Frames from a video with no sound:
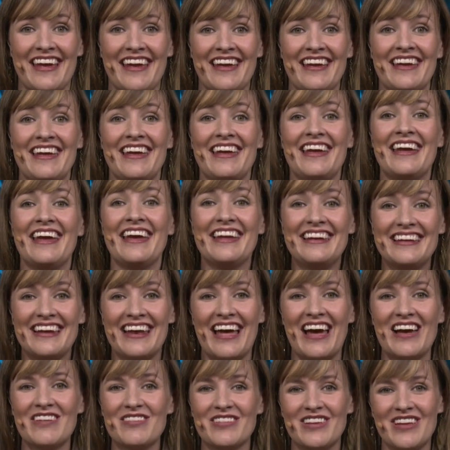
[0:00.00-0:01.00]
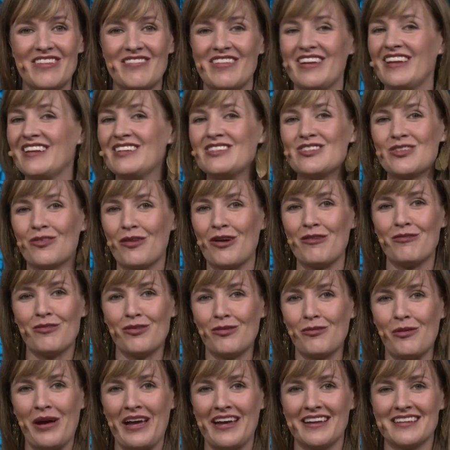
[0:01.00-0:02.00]
day in life-giving and
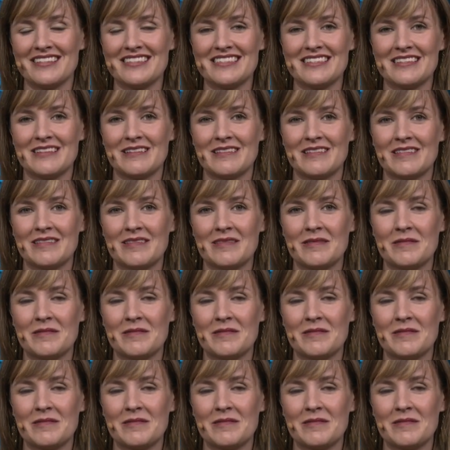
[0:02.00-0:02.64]
joyful ways.